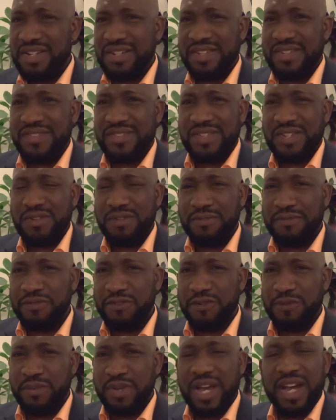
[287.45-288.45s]

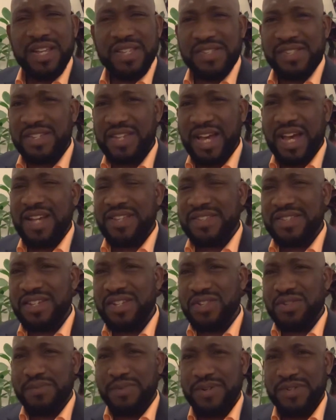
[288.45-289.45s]
xenophobia, I
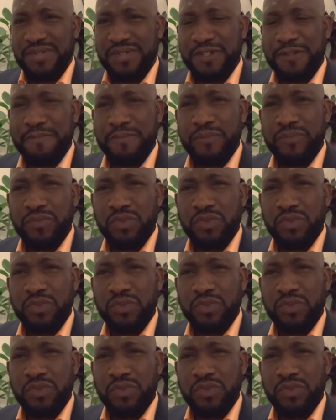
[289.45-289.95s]
say to us,